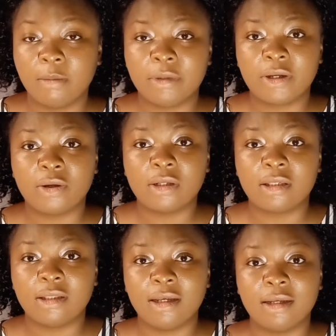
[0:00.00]

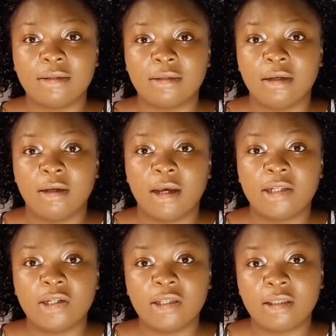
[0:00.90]
because then I
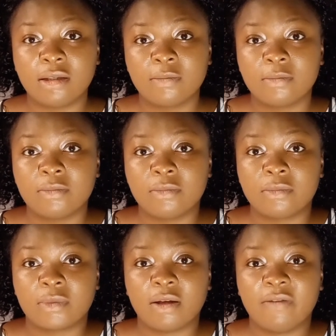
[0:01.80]
just
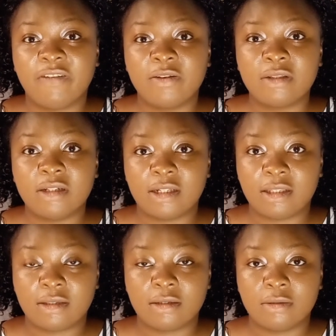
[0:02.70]
felt
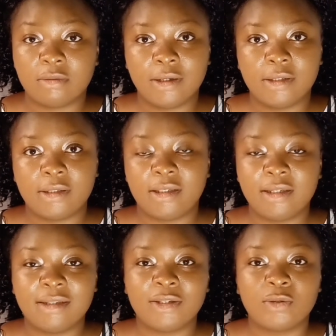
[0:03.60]
that
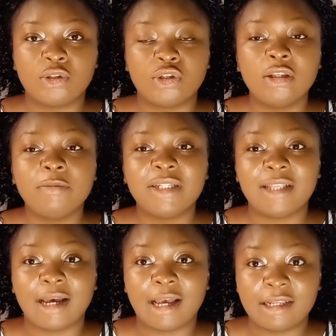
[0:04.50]
since it was only me
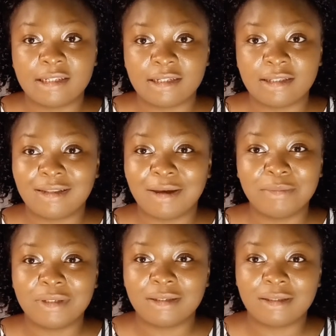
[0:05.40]
that had it, that
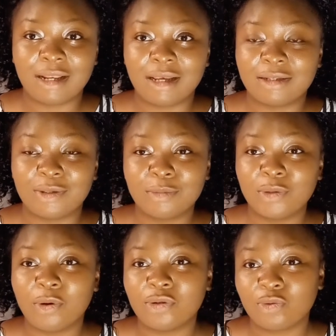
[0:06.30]
means like
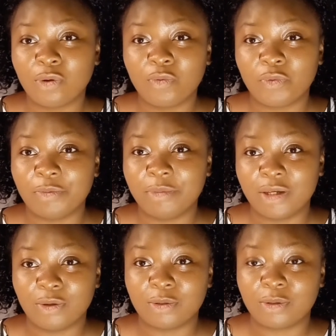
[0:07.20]
something was wrong with
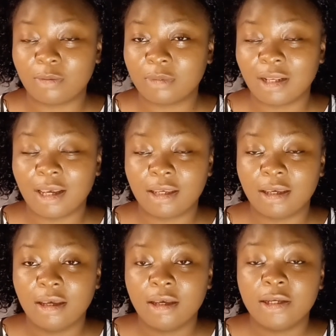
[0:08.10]
me, or some like
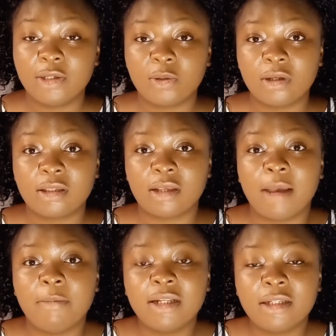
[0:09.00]
it was
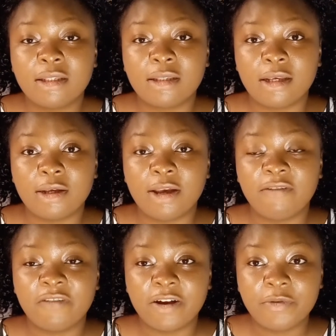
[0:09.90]
I made it a
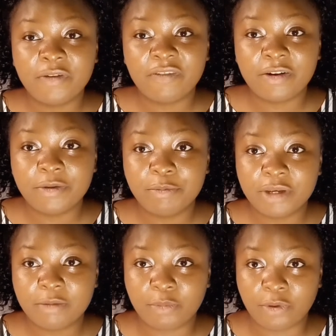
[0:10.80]
very, very
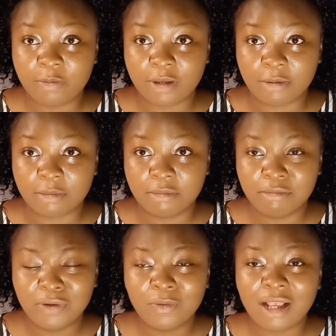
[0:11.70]
big problem.
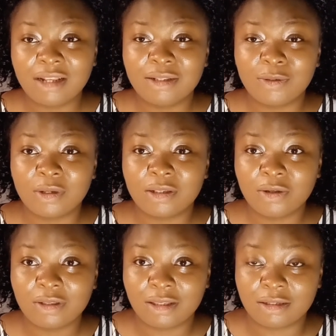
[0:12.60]
Meanwhile, it was
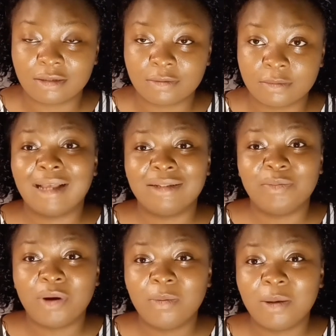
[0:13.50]
nothing. And the
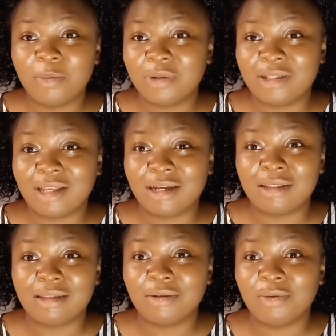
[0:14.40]
problem was
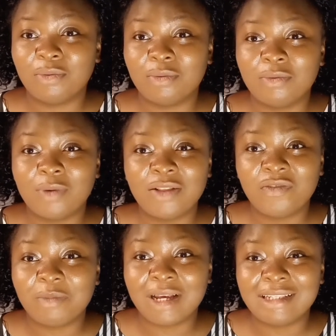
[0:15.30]
that one
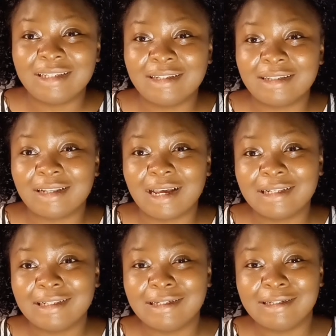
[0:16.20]
of my teeth is
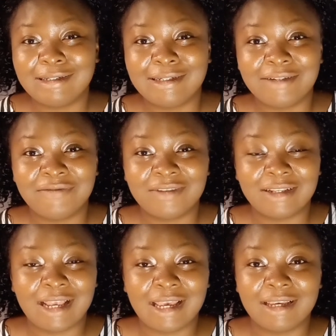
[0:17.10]
slightly
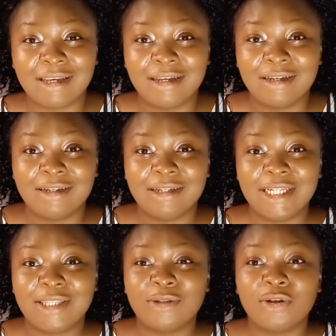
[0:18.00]
shift, like
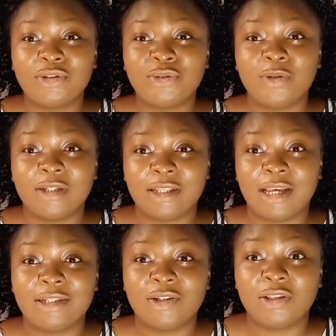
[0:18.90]
it's not straight
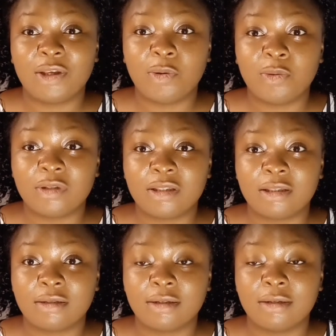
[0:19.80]
like the other
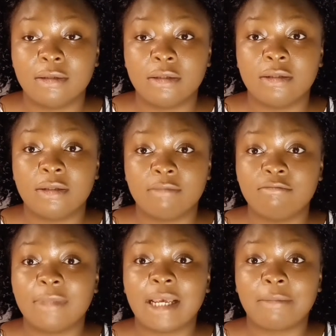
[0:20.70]
ones.
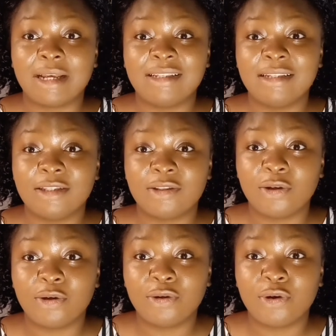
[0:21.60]
Like my teeth is
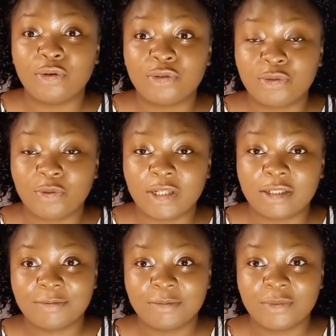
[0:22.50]
not all straight,
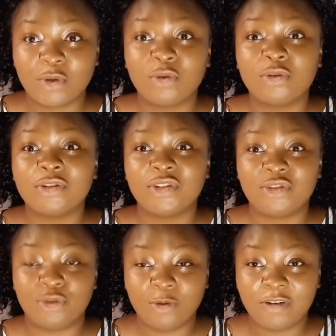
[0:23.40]
or
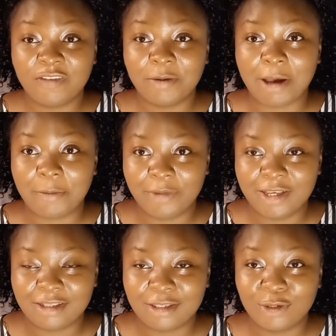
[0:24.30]
two of them are
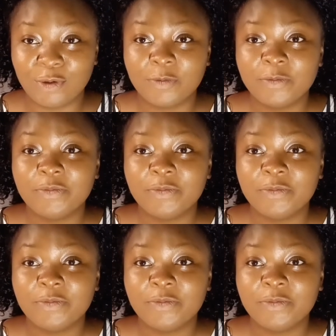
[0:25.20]
bent. So